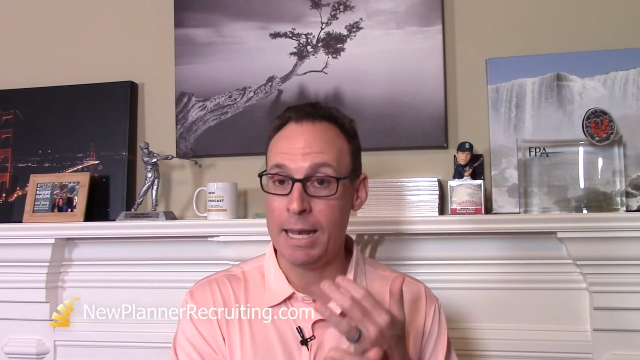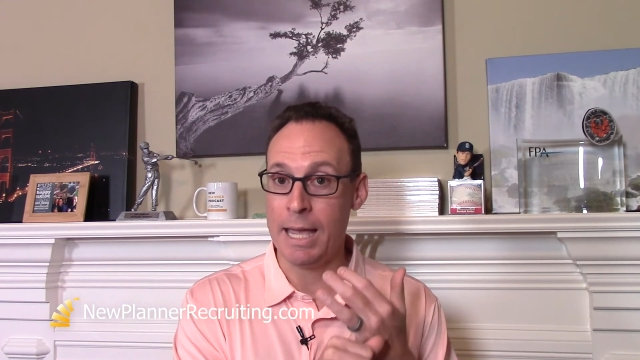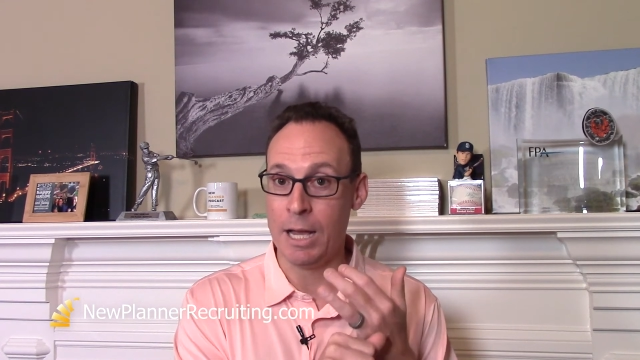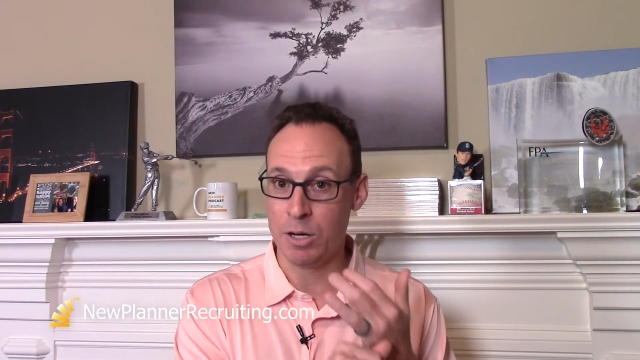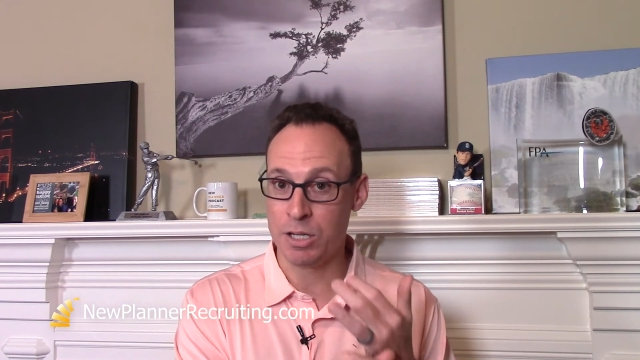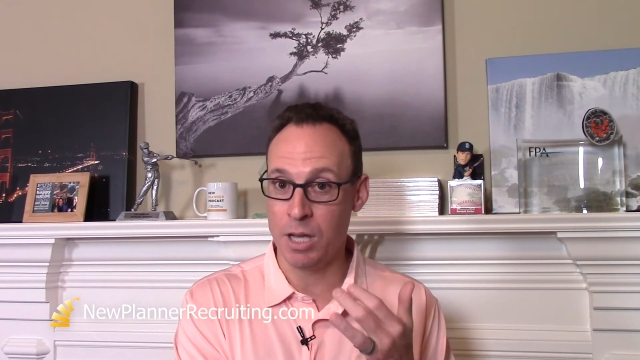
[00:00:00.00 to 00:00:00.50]

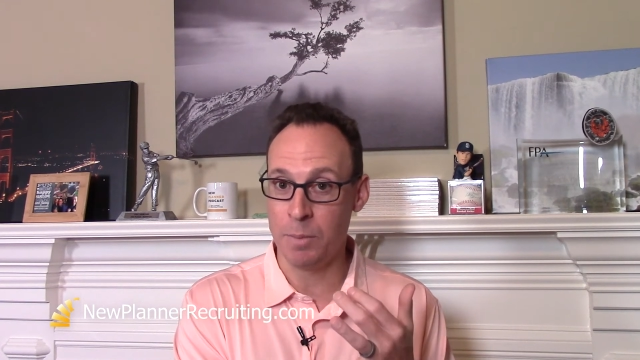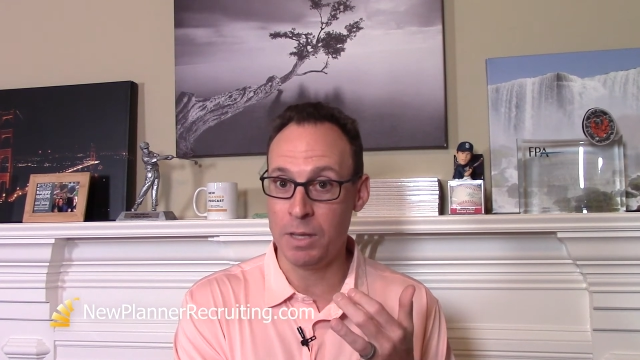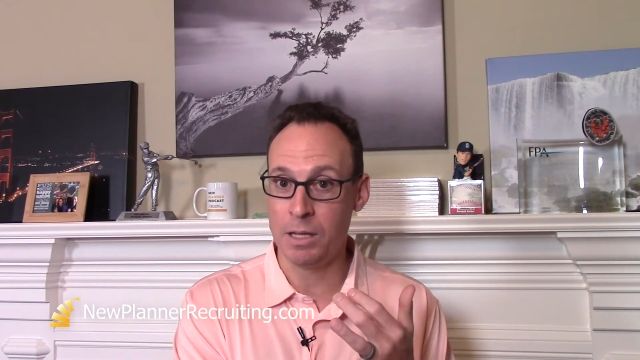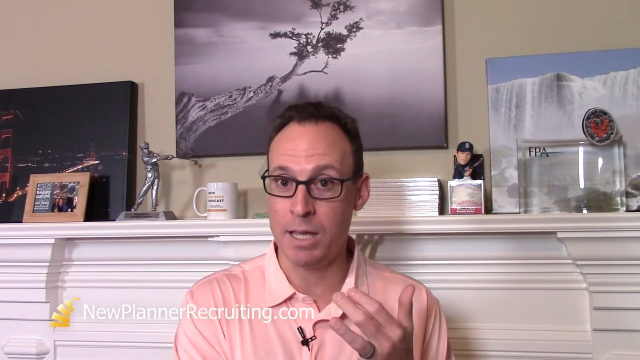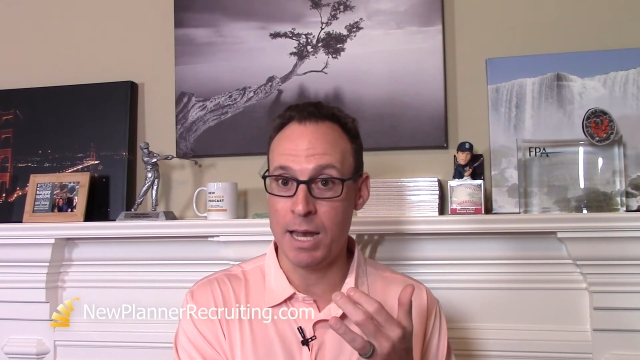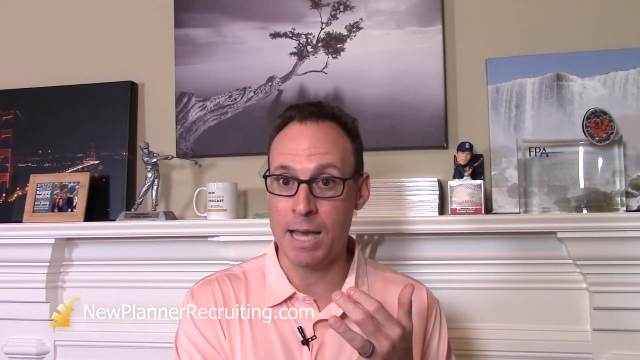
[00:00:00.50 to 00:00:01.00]
Here's
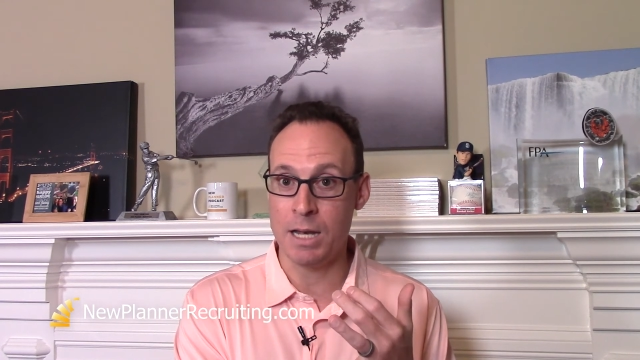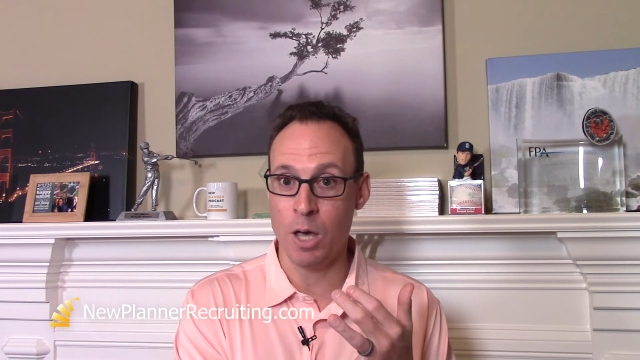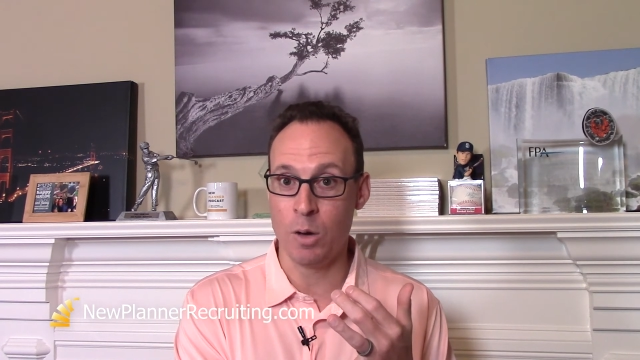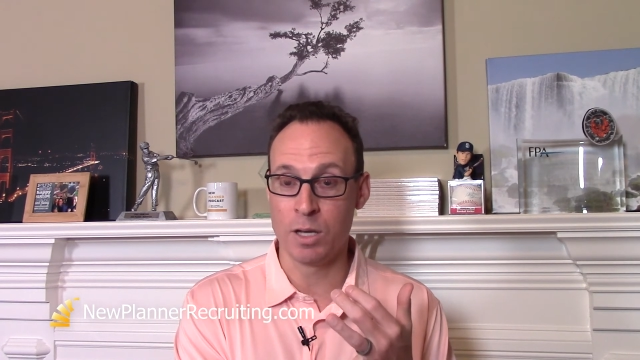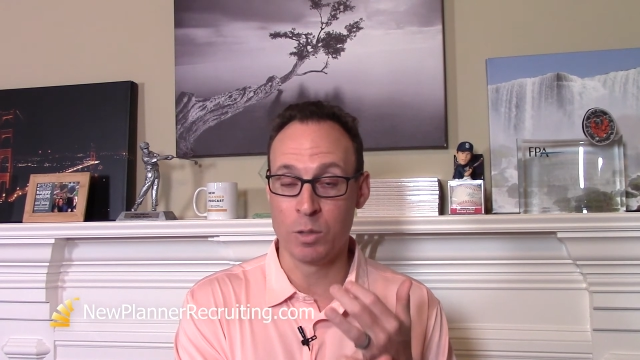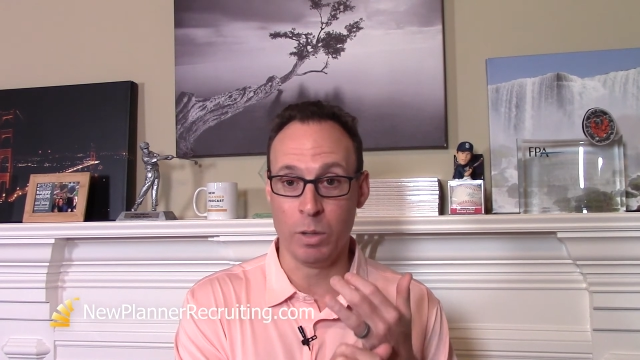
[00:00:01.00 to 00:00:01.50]
something that I
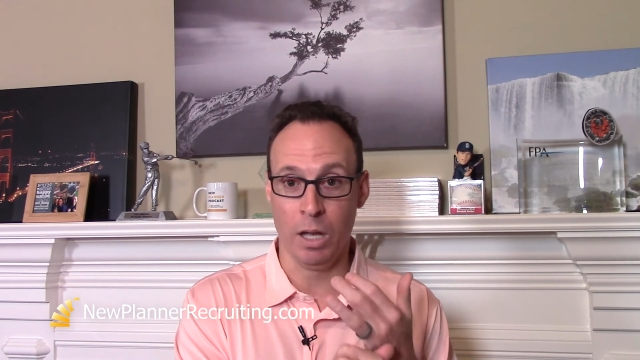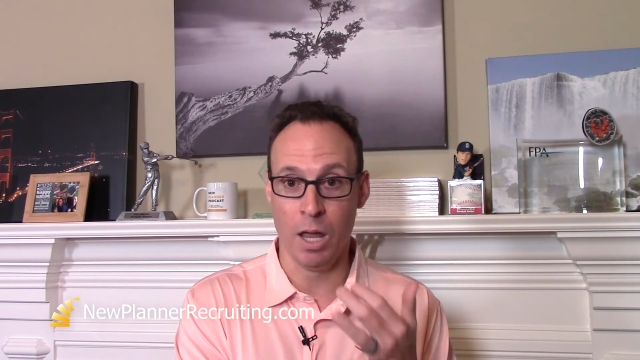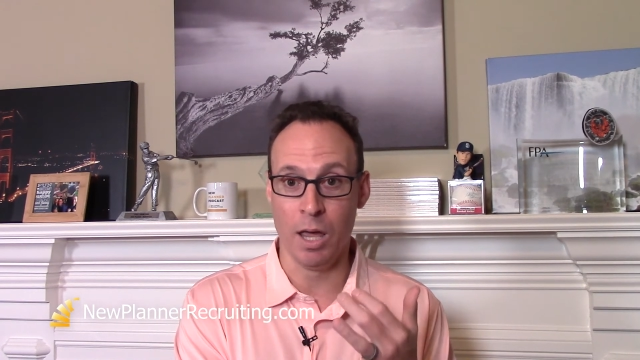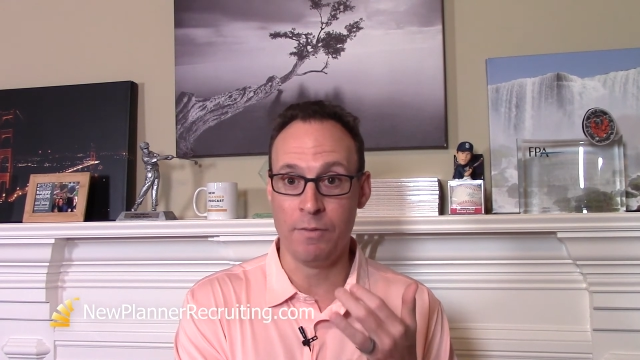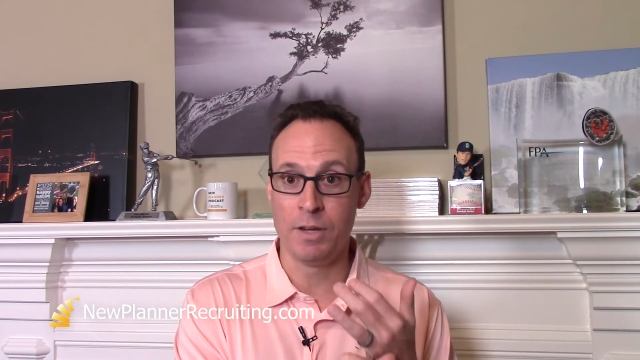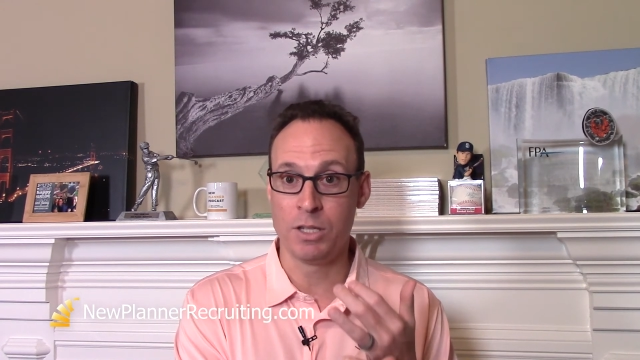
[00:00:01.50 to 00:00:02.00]
noticed. Would
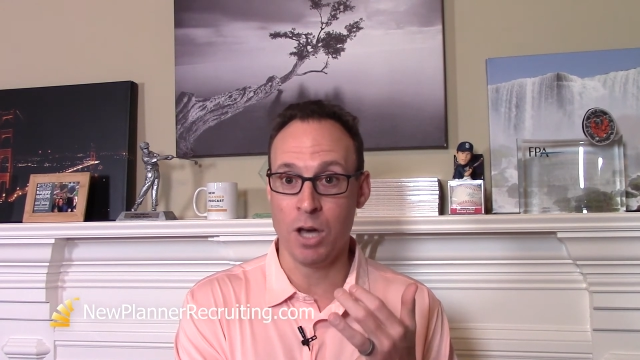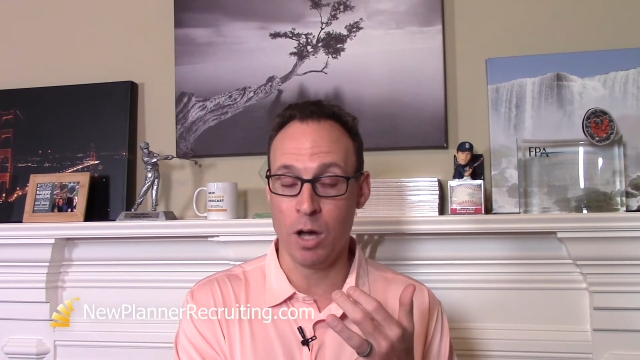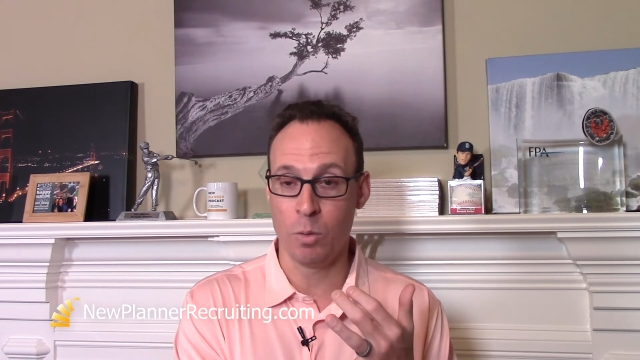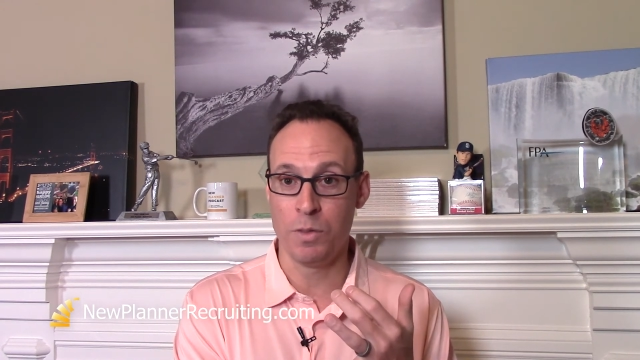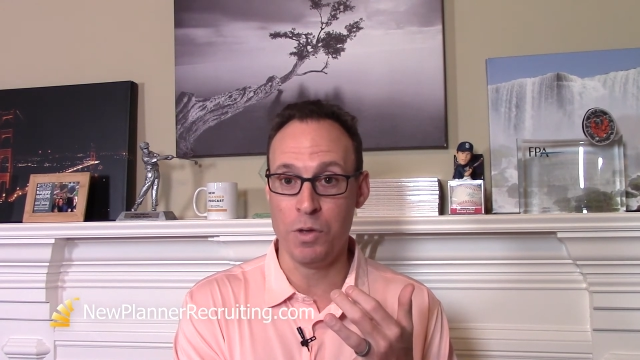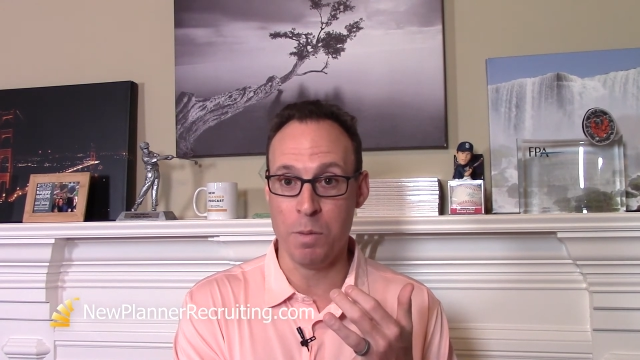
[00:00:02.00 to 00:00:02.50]
love to
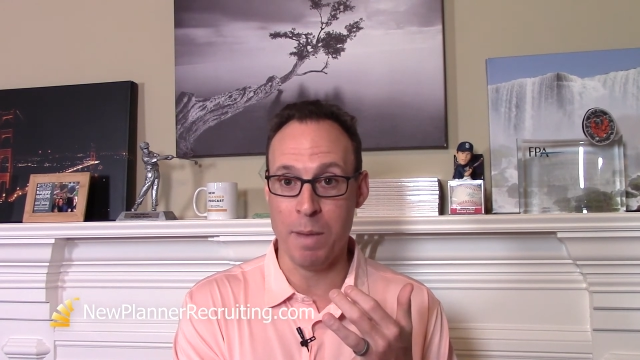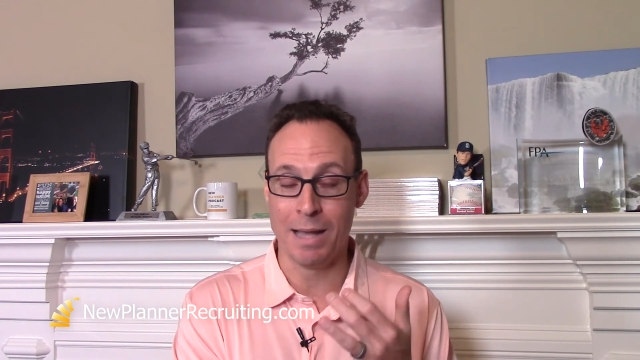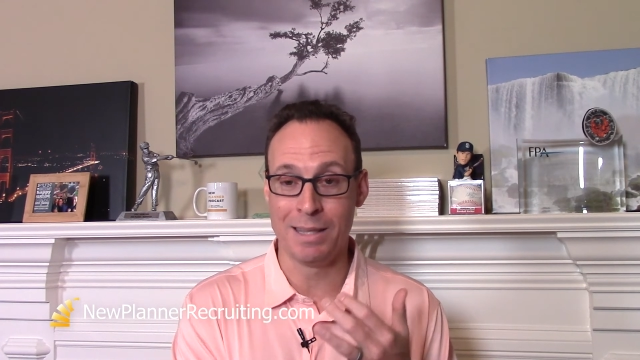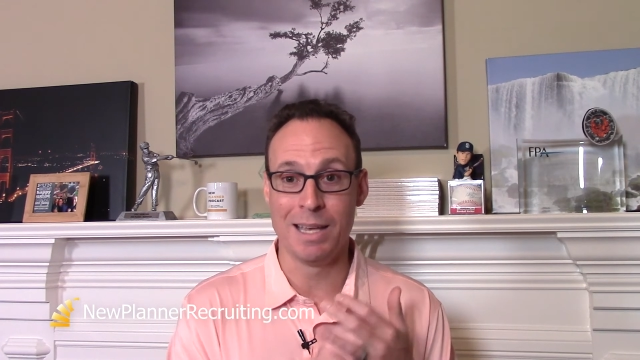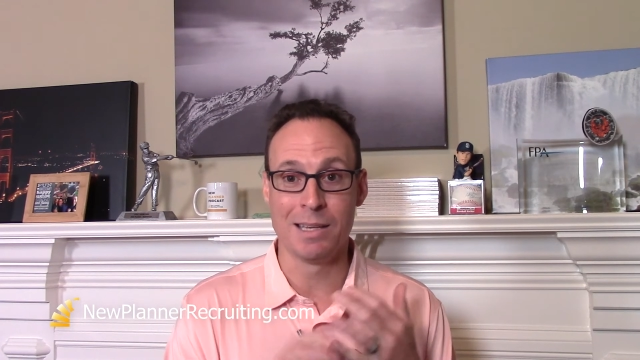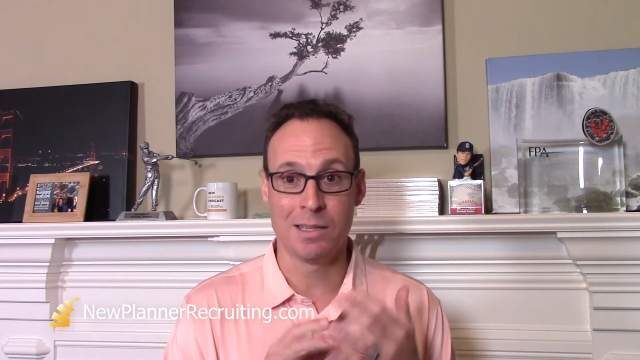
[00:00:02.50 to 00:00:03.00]
talk with you
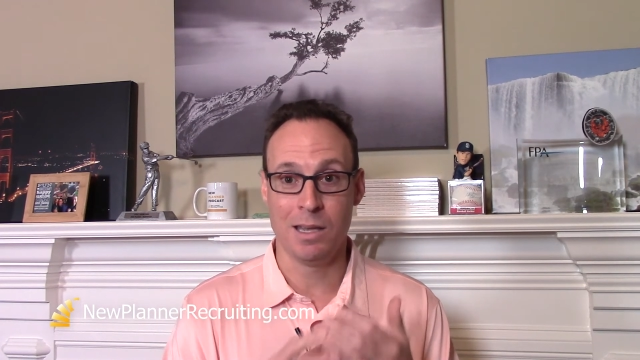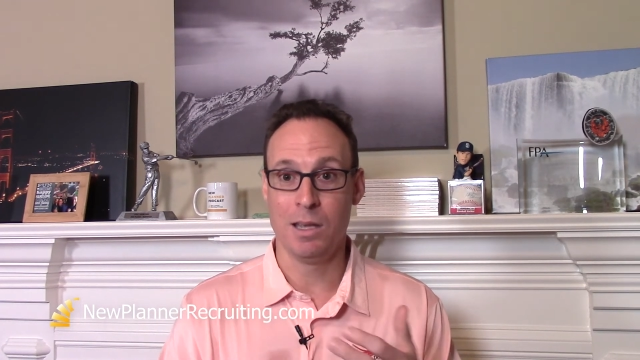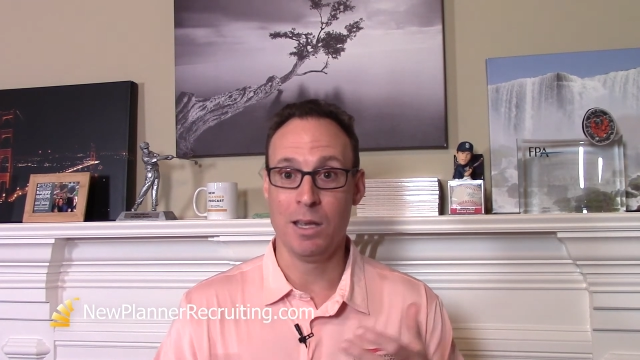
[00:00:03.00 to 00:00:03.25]
about this.